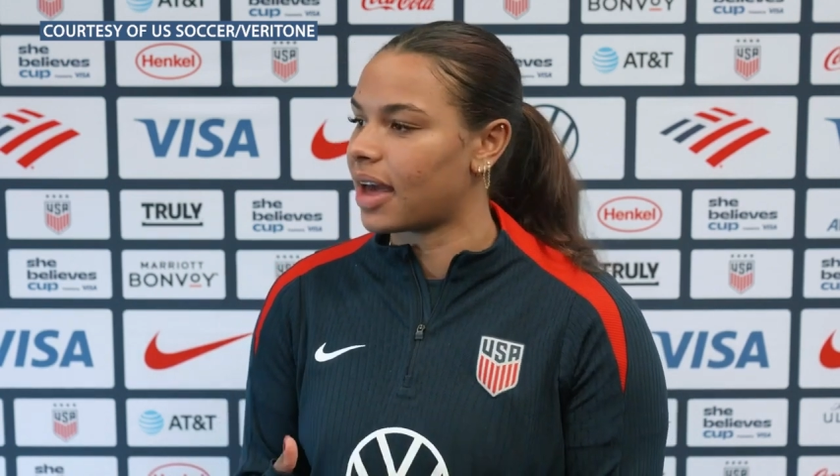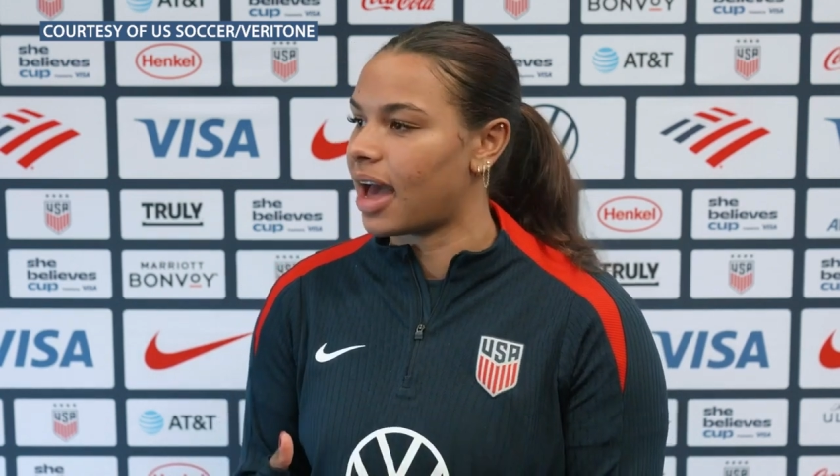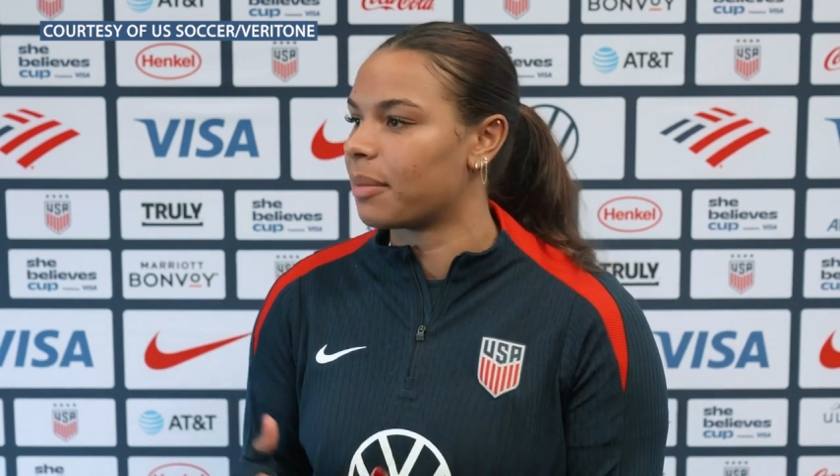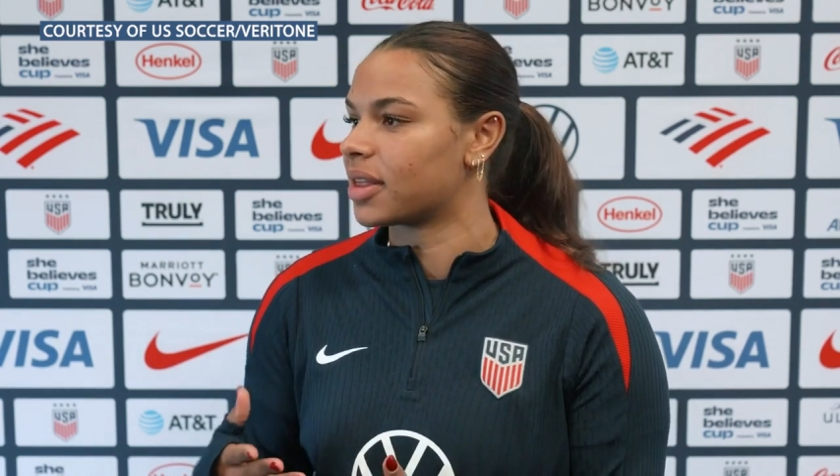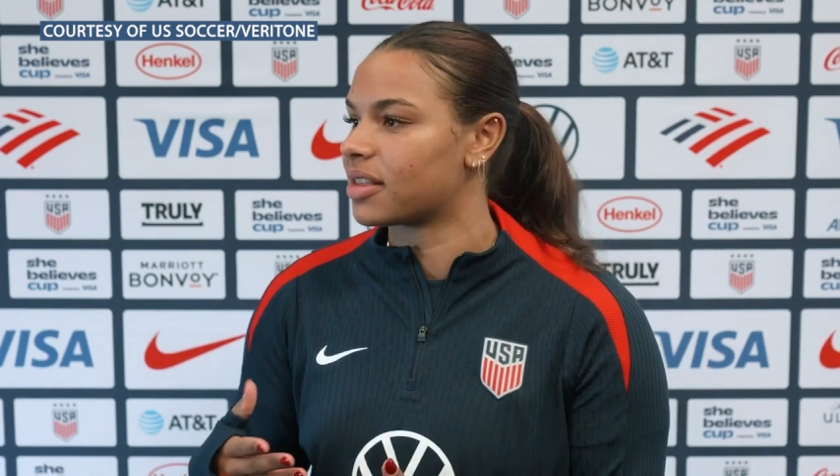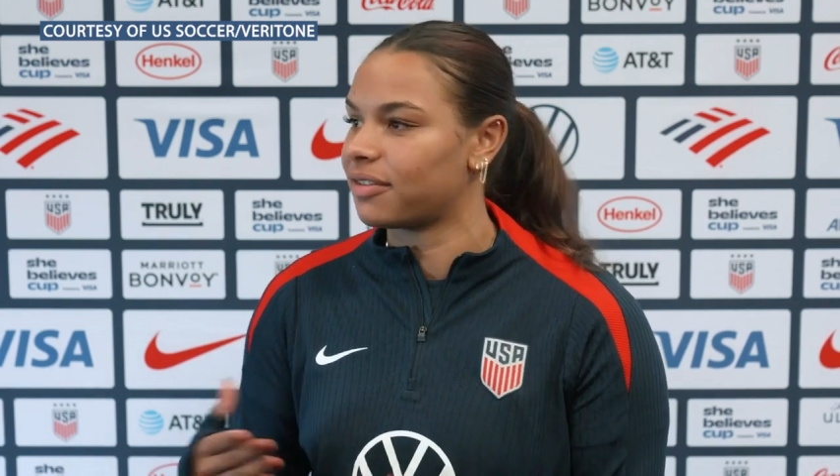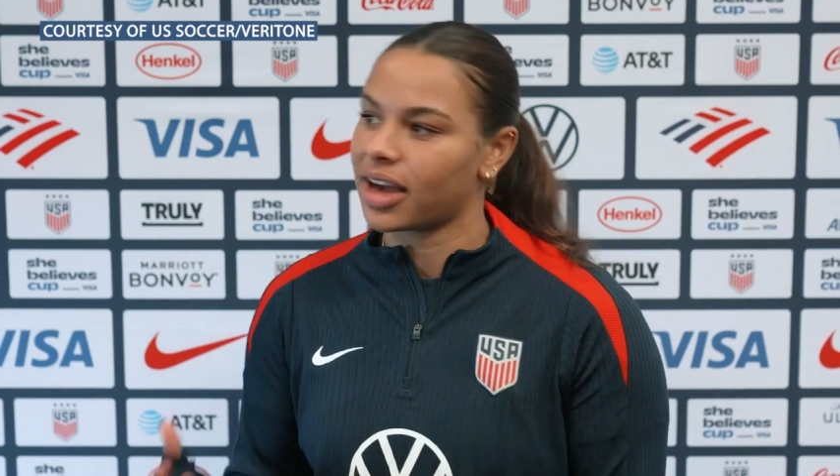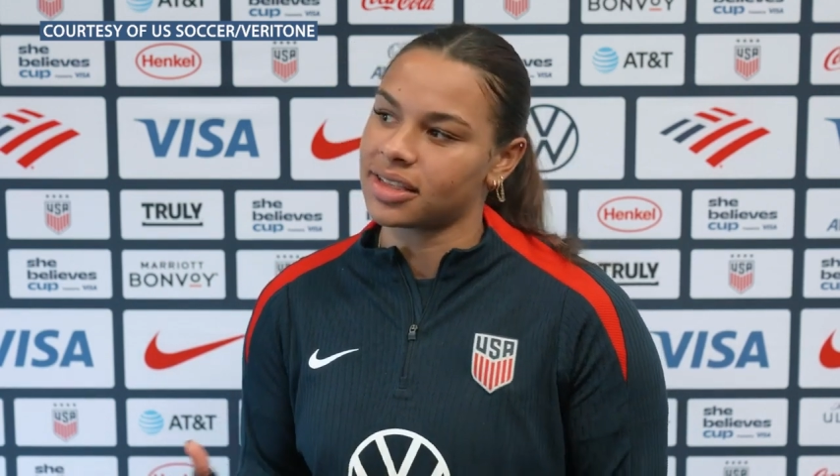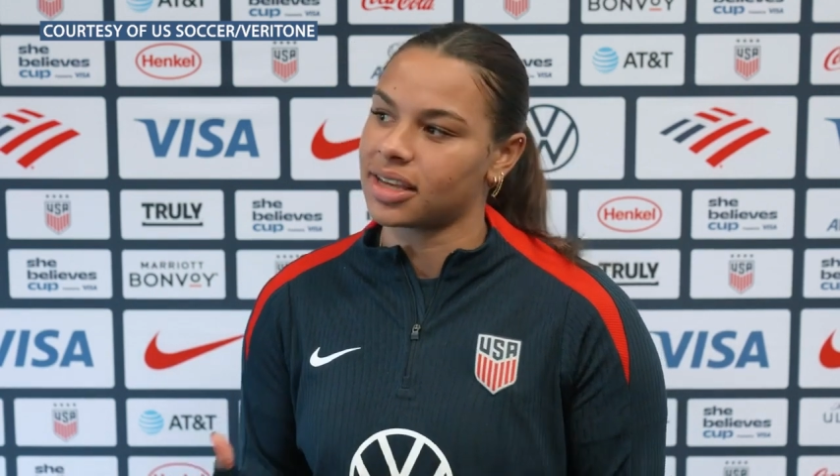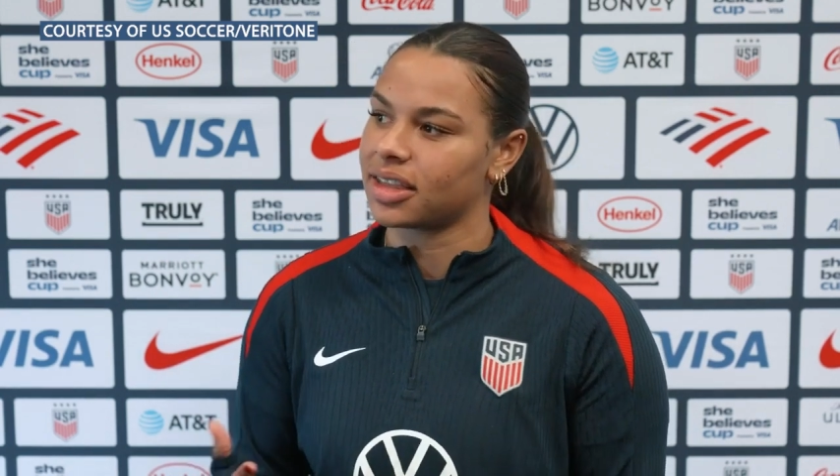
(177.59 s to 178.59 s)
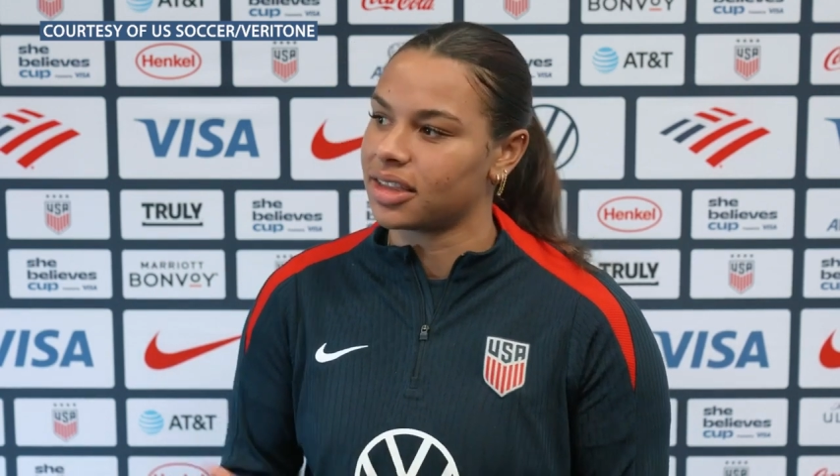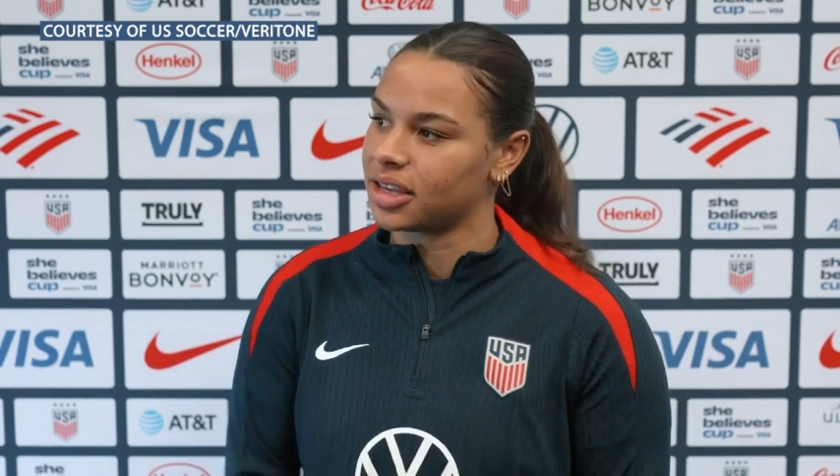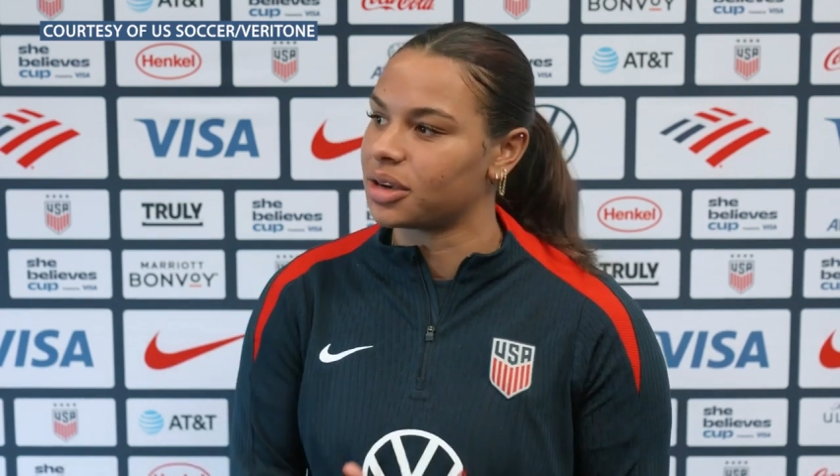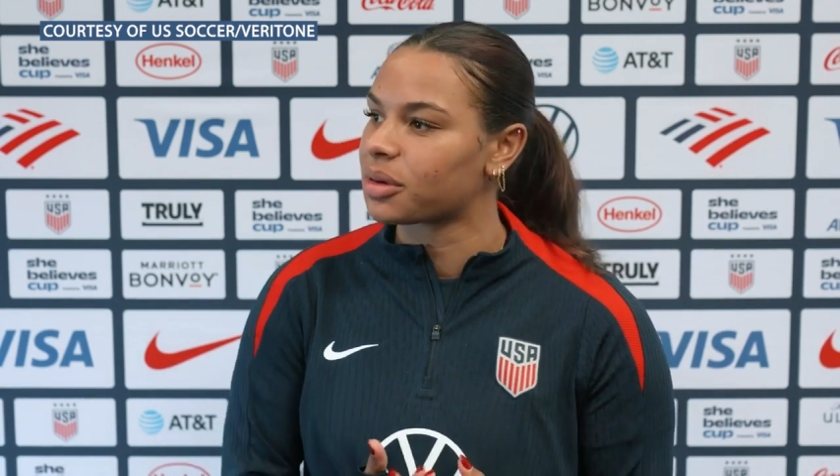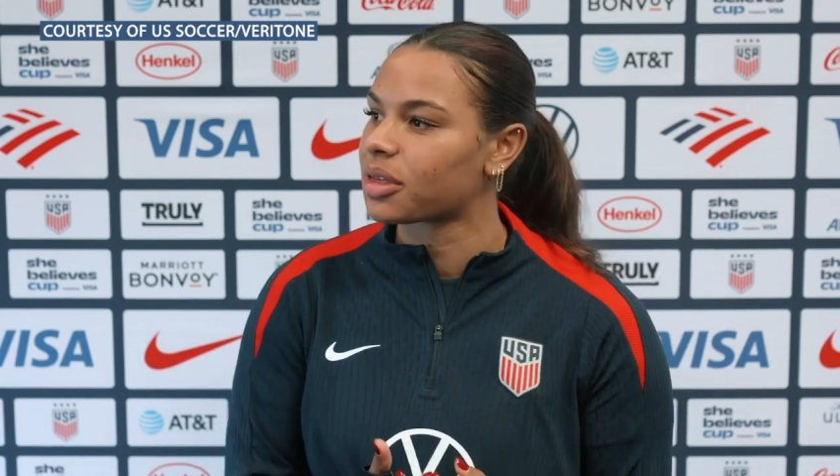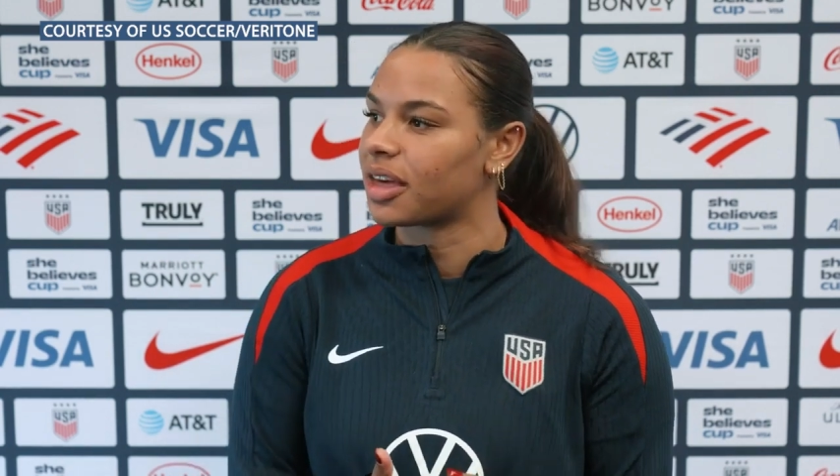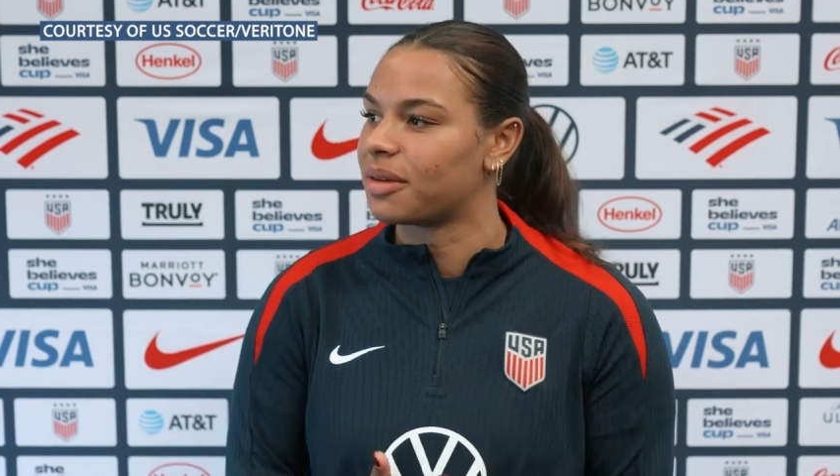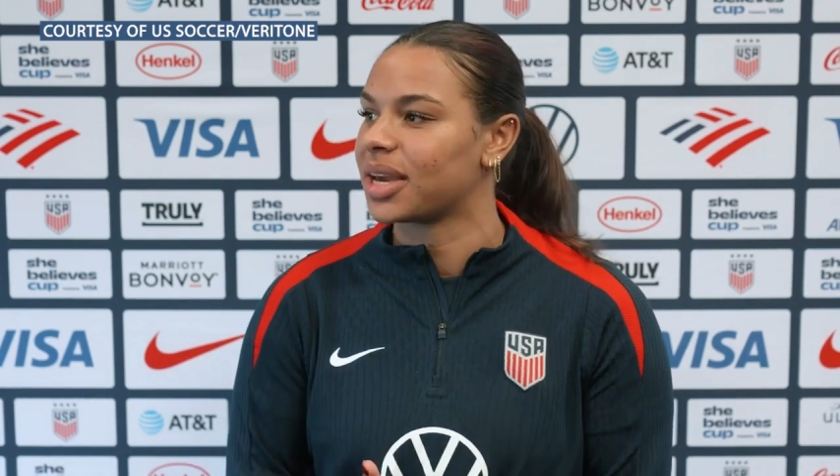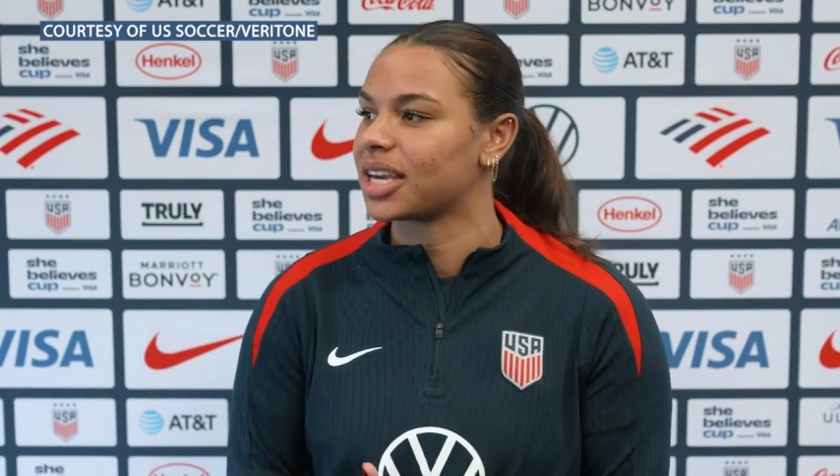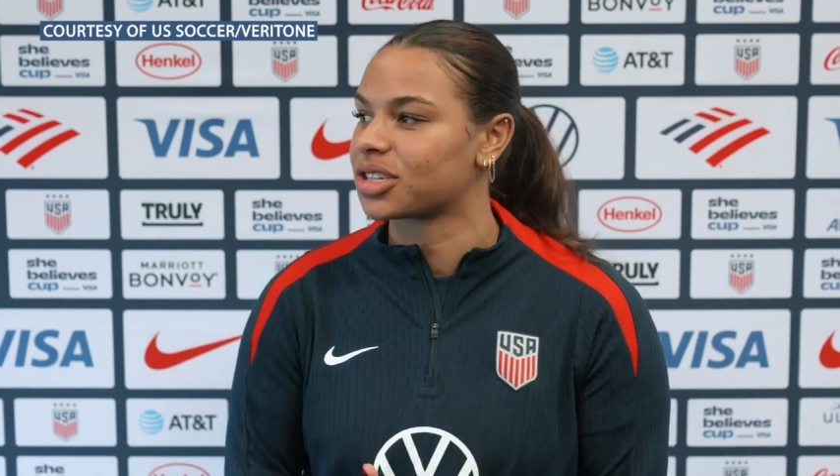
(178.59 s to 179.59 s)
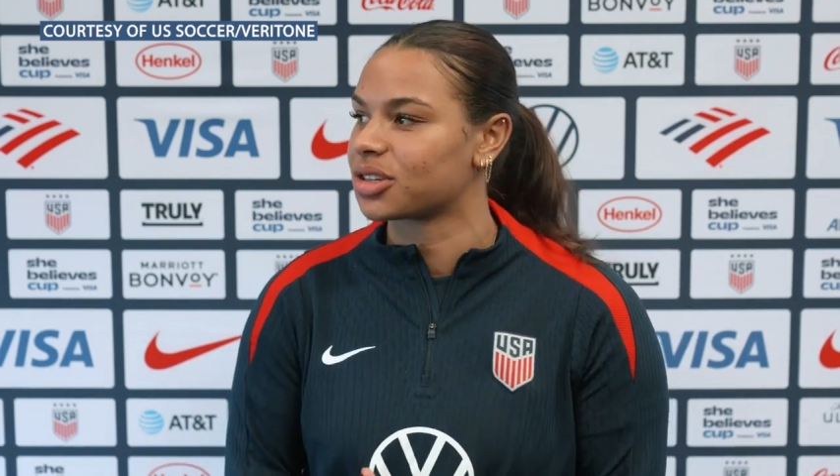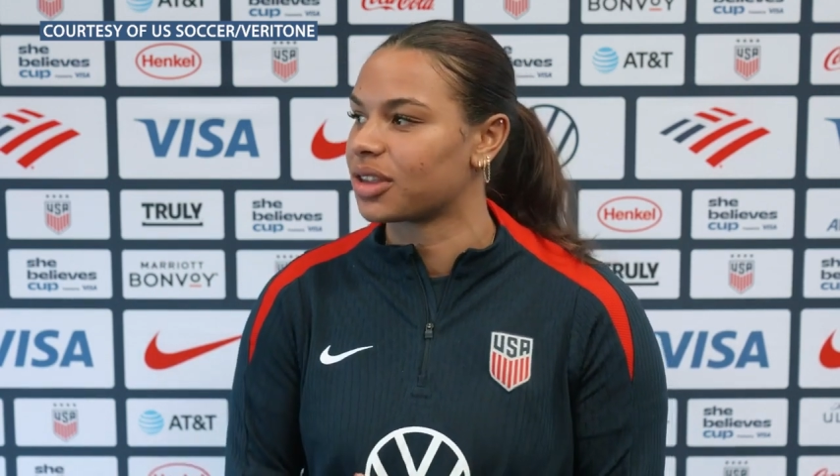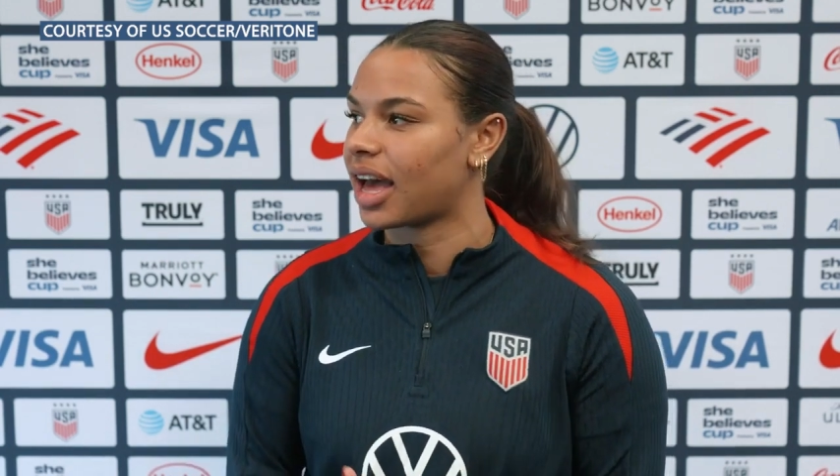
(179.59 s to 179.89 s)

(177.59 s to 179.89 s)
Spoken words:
that Emma's investing in the youth and making sure